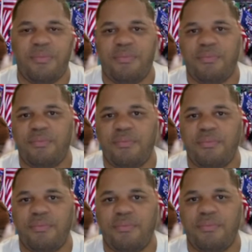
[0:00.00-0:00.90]

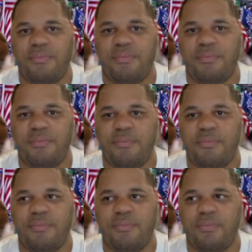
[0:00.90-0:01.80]

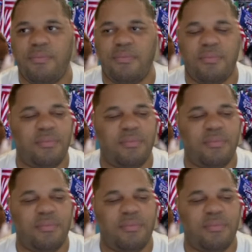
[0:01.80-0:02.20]
(silence)